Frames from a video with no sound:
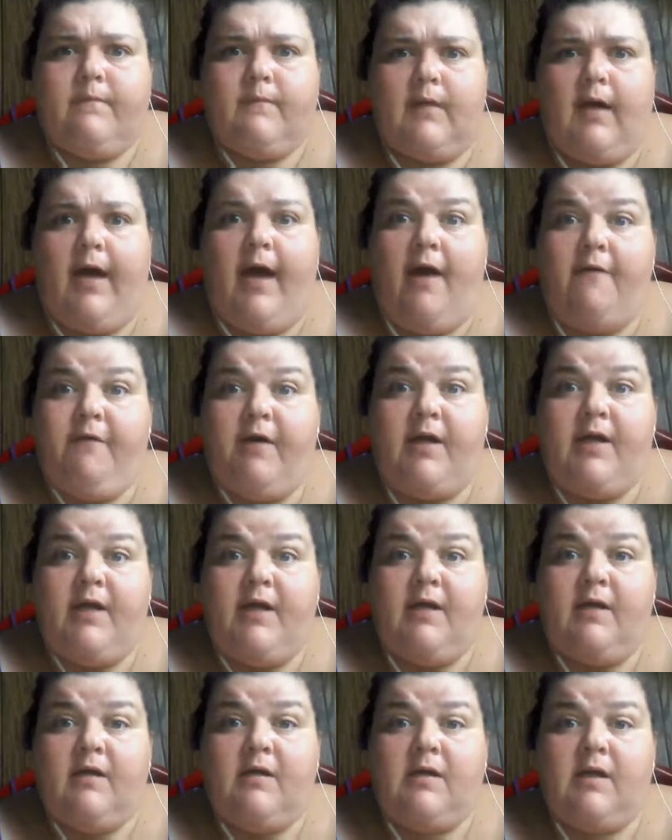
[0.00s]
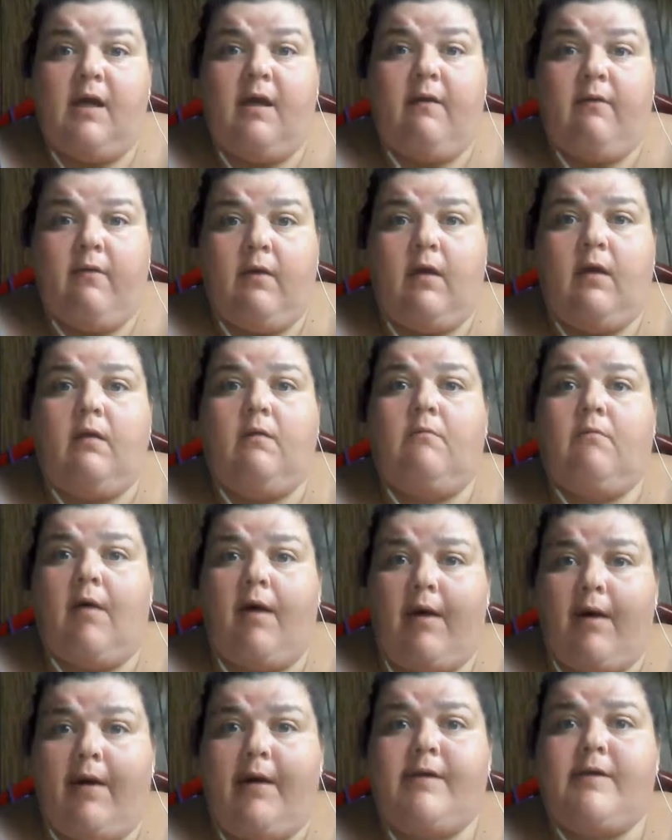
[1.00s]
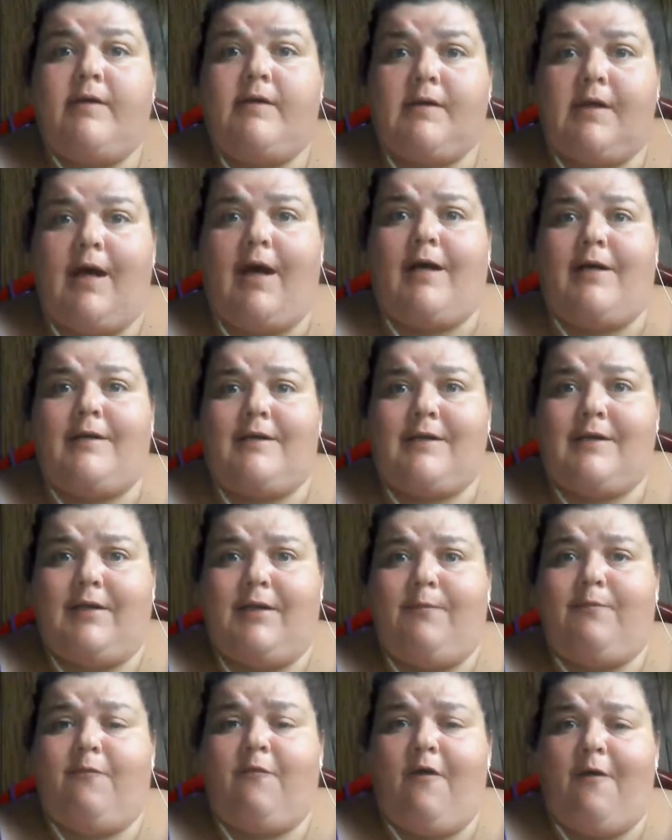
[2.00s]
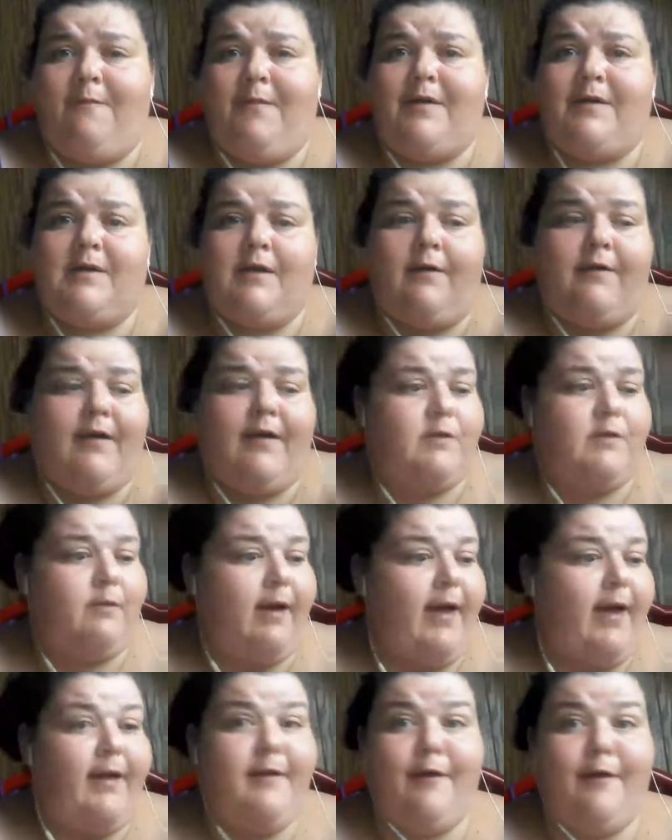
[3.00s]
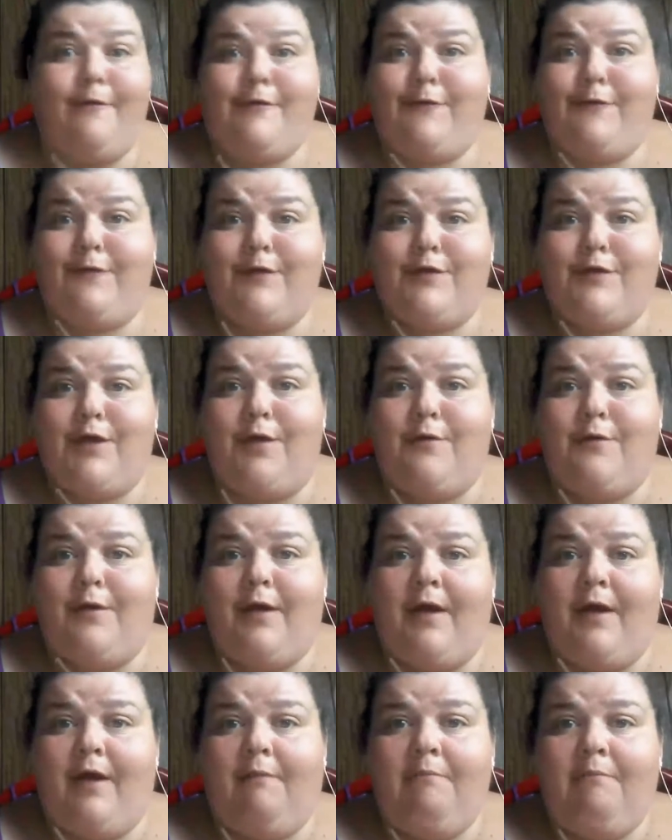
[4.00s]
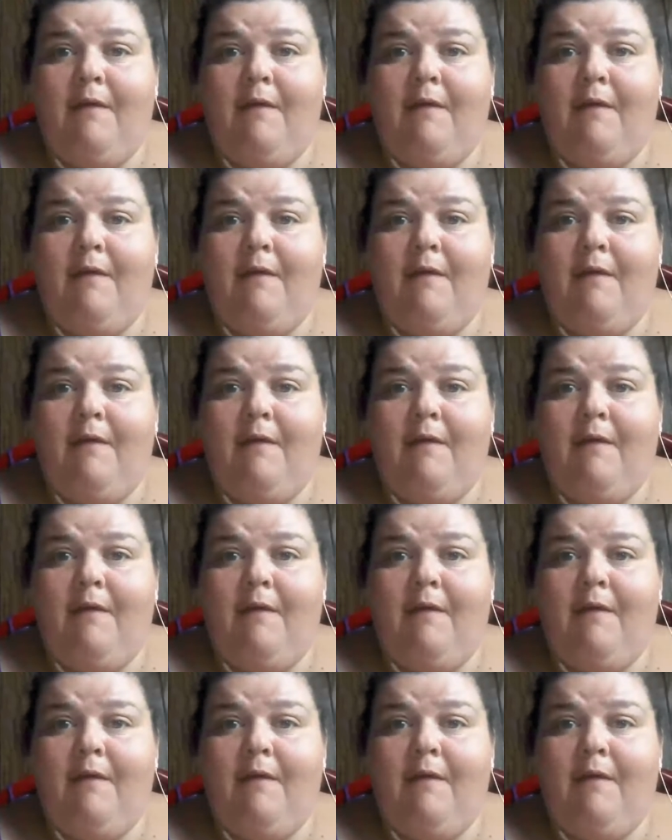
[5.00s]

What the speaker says: I have ideas, and then my ideas kind of slip from me, so that's why I had notes for the show today.